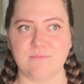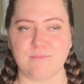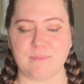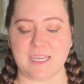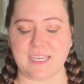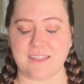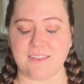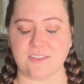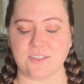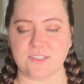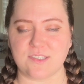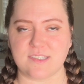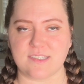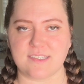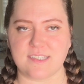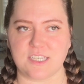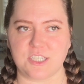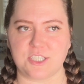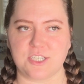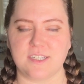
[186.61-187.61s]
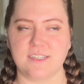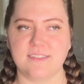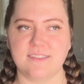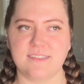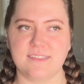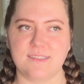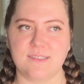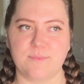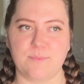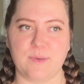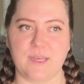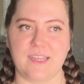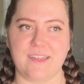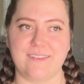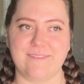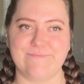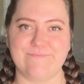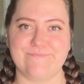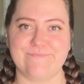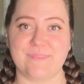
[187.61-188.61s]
making those decisions, but